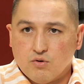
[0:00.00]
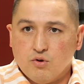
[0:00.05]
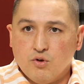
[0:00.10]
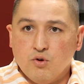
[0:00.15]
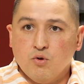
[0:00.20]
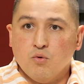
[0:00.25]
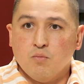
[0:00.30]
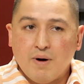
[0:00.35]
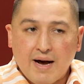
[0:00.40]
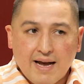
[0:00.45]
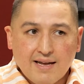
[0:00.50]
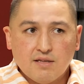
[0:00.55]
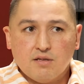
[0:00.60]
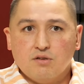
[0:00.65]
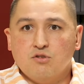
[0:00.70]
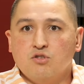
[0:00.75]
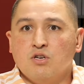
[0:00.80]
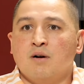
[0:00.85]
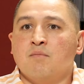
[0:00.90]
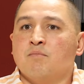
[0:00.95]
You might
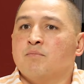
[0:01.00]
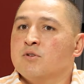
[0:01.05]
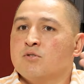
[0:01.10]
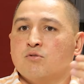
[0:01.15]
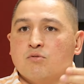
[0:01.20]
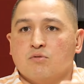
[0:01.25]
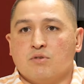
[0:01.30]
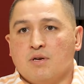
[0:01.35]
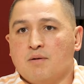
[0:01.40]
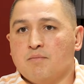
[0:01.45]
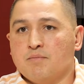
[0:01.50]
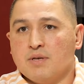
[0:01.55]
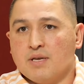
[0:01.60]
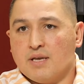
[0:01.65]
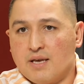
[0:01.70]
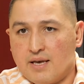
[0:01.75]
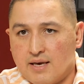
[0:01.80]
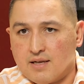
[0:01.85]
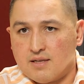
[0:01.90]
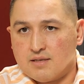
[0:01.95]
jump into something
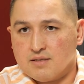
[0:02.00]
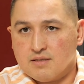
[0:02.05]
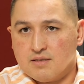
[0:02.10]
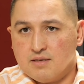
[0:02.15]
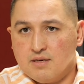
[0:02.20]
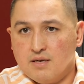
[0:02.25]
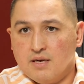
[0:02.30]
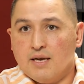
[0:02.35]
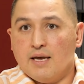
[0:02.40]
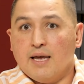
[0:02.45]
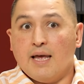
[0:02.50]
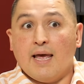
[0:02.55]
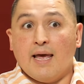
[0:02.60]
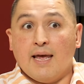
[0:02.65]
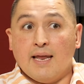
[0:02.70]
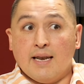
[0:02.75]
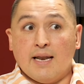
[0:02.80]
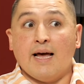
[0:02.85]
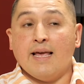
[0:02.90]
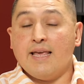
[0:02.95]
else.
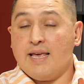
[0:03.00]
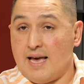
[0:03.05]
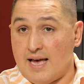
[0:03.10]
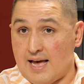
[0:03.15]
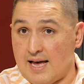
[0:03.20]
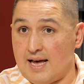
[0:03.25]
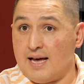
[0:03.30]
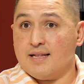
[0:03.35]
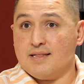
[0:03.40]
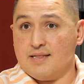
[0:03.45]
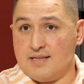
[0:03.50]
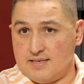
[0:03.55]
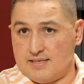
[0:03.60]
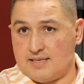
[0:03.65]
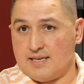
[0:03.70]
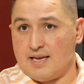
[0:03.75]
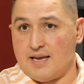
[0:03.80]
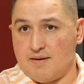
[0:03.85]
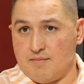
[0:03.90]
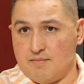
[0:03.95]
And I had the
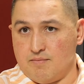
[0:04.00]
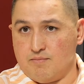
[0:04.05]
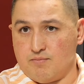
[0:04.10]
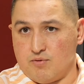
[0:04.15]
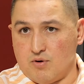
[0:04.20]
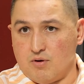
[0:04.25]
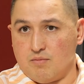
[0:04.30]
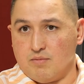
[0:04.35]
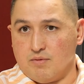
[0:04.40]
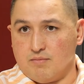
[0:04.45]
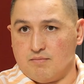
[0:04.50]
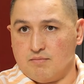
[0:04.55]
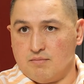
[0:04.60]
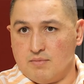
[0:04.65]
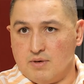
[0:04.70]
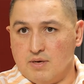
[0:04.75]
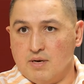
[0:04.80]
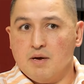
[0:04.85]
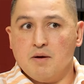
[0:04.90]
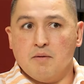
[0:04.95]
same problem,
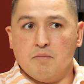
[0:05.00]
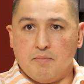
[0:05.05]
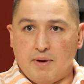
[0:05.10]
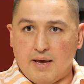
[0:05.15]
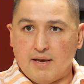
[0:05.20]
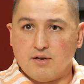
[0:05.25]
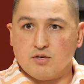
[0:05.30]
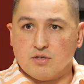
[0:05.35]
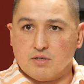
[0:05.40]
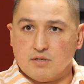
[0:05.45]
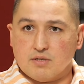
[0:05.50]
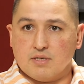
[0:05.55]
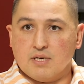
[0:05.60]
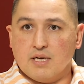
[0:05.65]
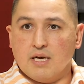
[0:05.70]
patience.